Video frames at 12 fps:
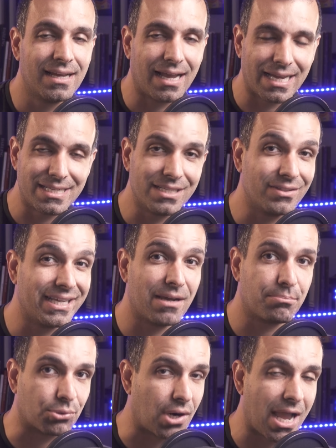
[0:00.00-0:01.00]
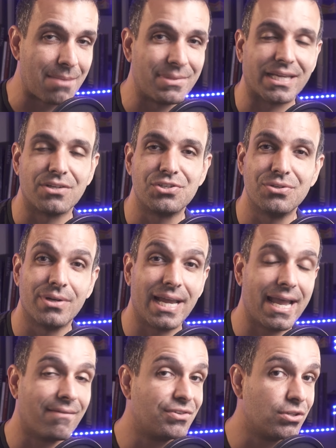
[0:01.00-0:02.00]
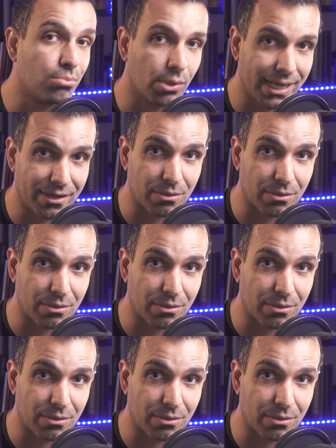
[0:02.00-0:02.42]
ideally a prime that can shoot at f2.8